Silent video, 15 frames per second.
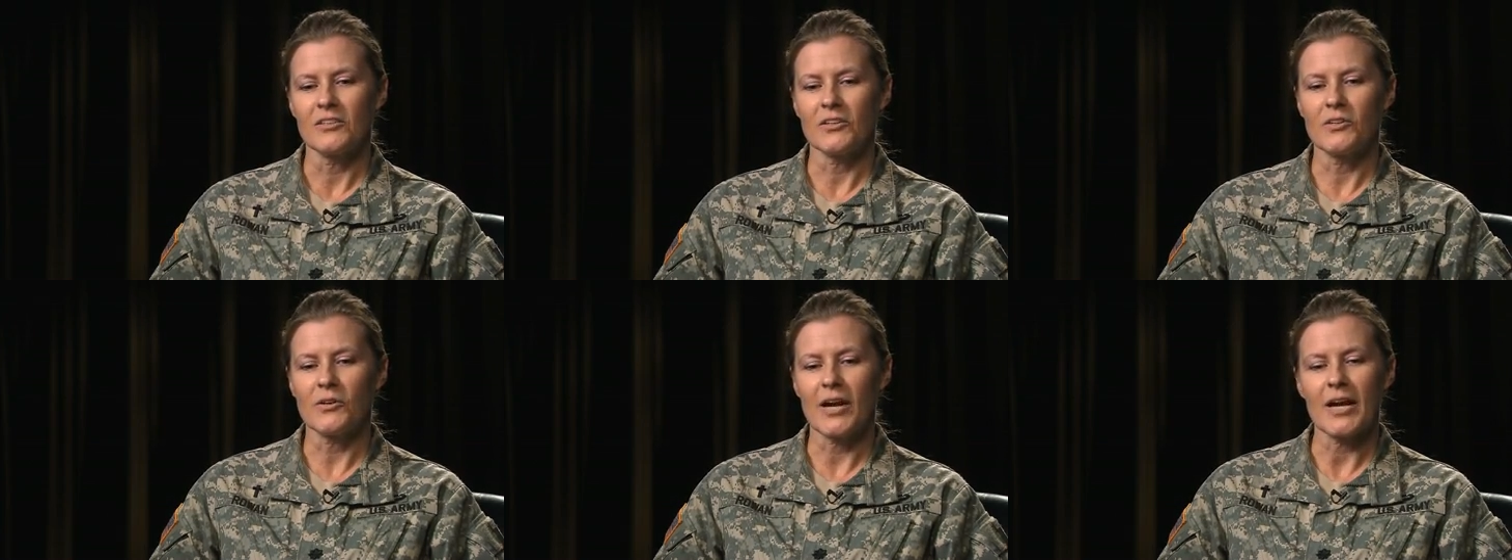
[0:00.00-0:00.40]

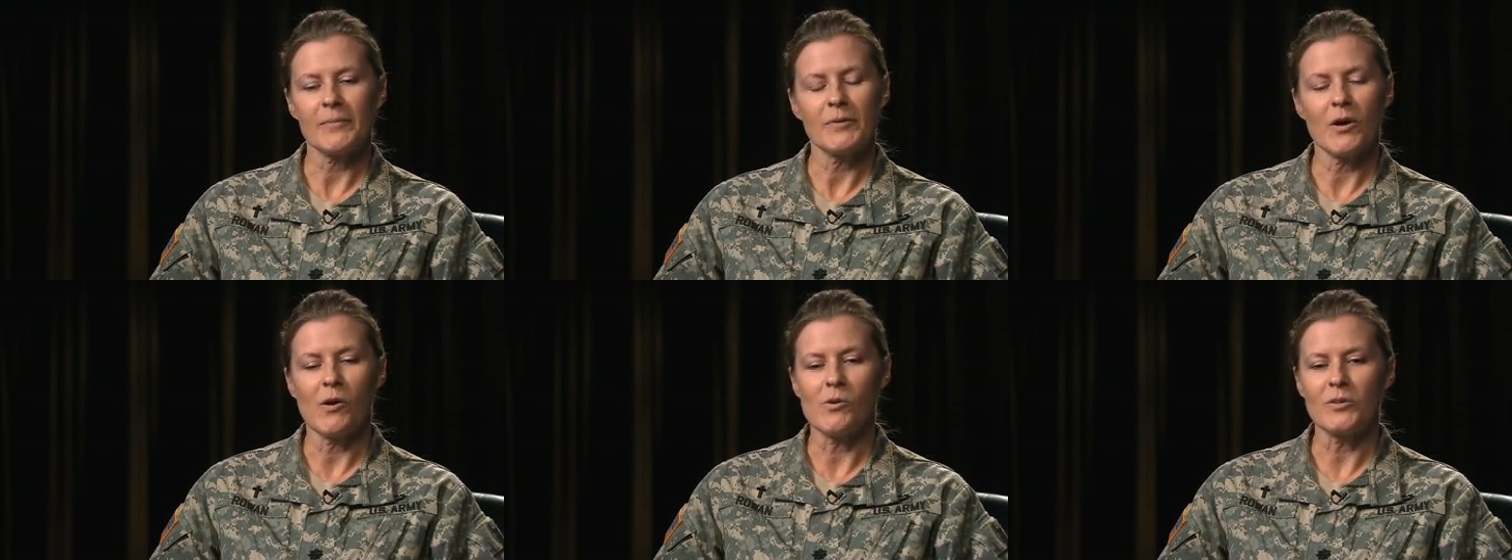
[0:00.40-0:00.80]

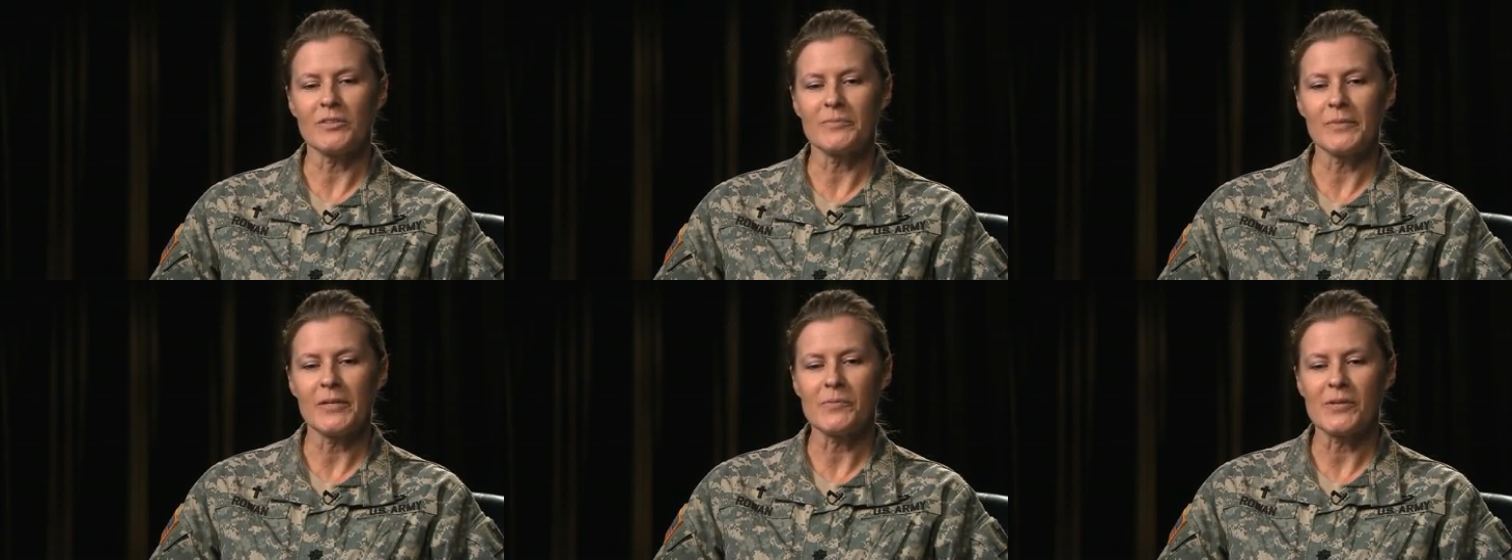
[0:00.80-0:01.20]
grabbed a hold
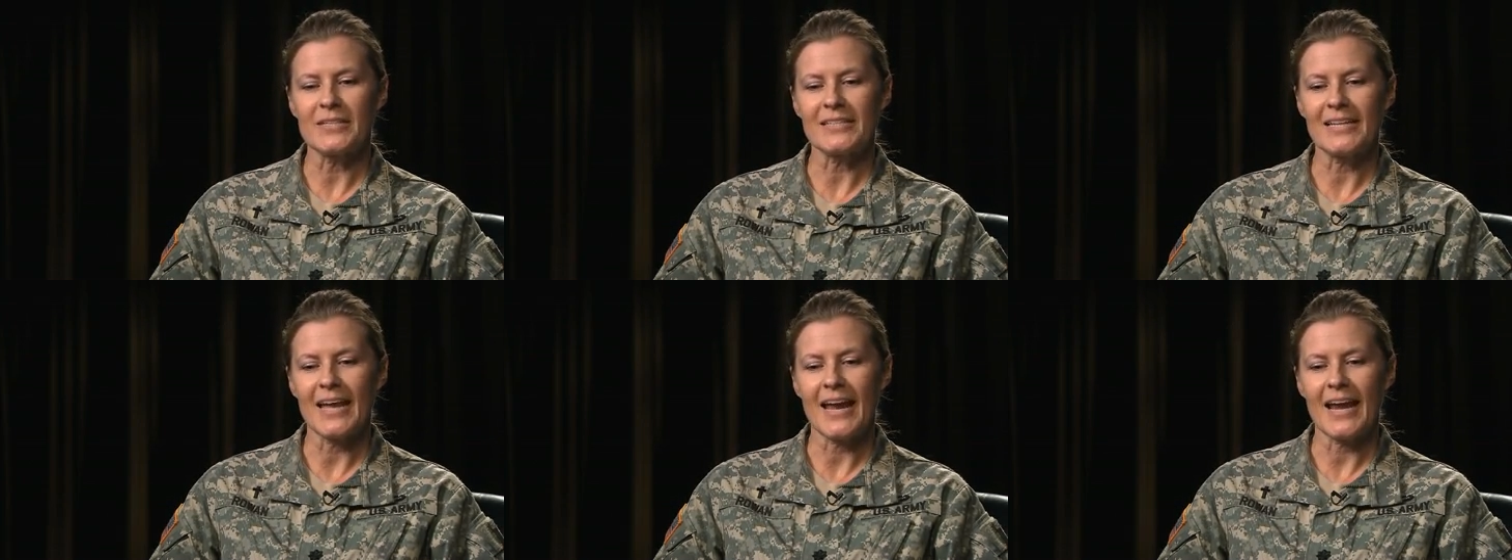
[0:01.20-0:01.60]
of me
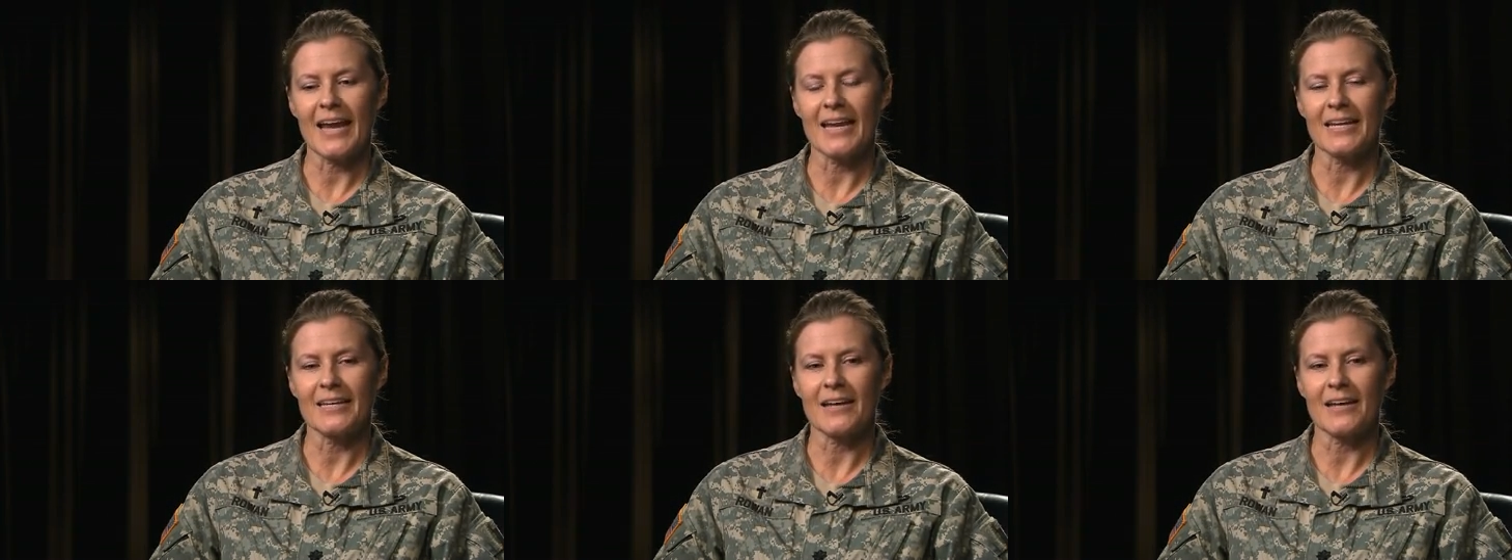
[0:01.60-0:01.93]
one day,